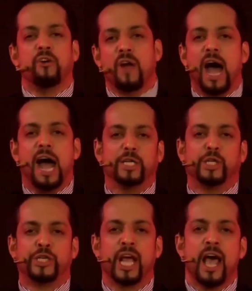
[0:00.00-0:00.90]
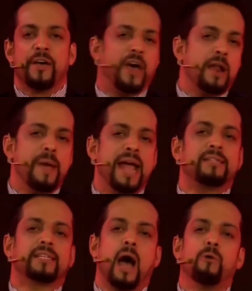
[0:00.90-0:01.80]
Raj, Tanmay
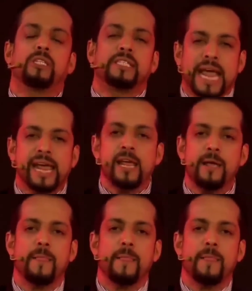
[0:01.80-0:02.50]
Scout Singh,